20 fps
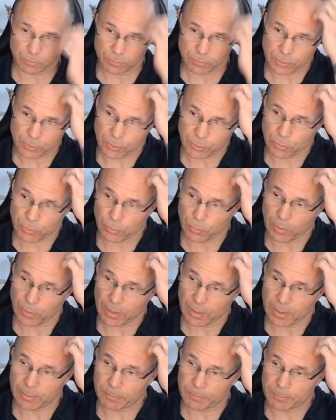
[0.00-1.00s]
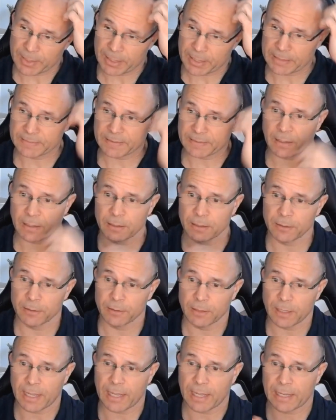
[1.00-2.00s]
So I'm kind of tired
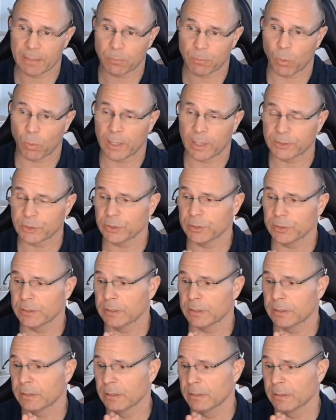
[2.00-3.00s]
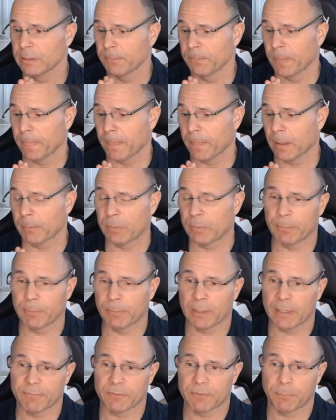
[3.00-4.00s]
at watching people
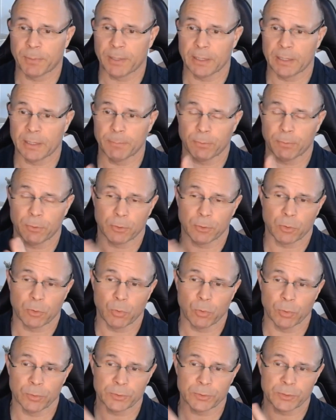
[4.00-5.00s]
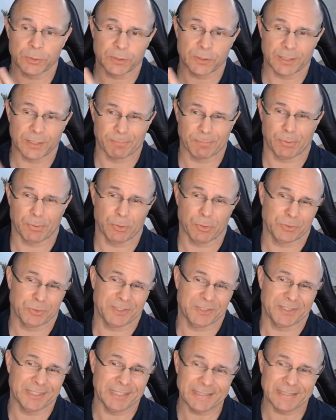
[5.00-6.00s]
have to pay per course and per
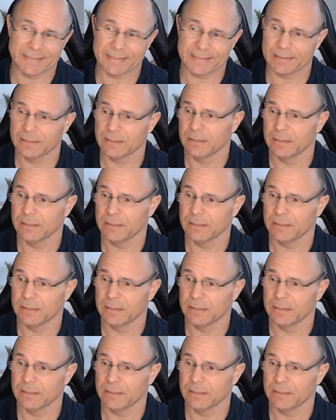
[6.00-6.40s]
seat